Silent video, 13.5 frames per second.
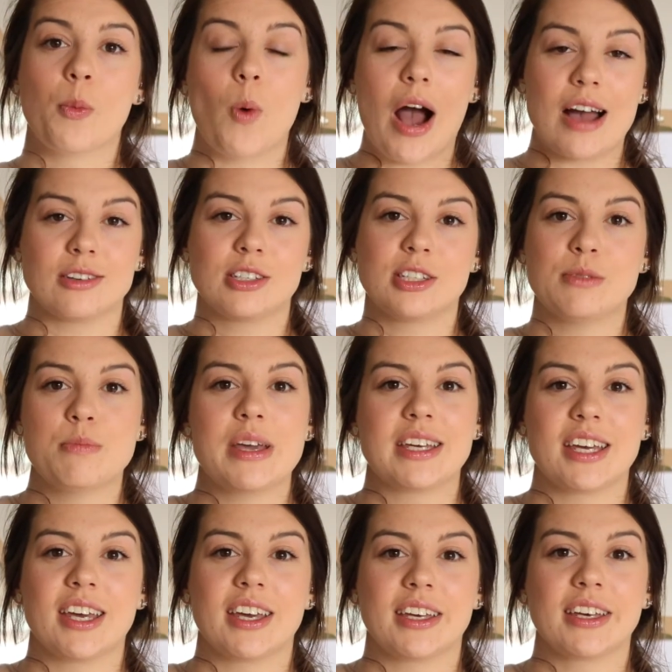whilst
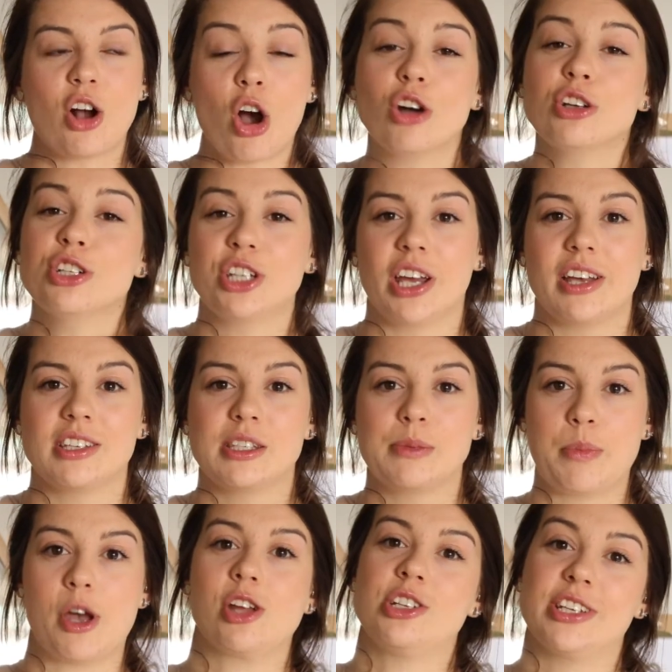making conscious
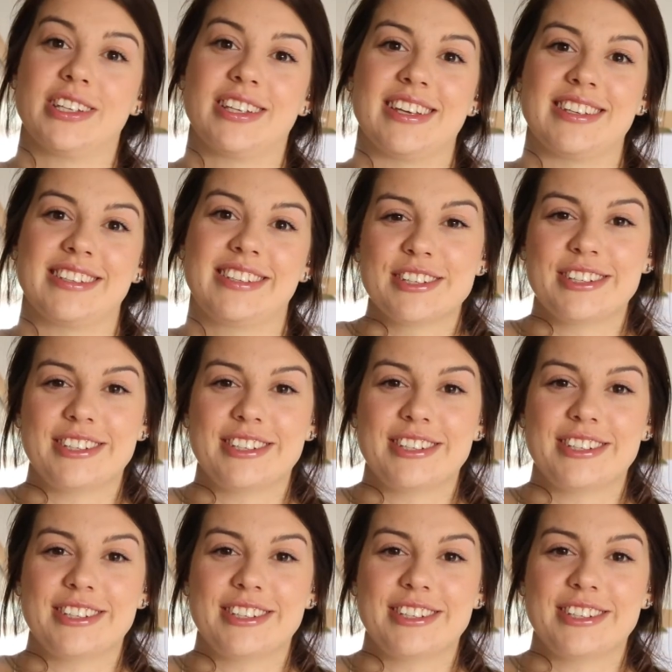purchases.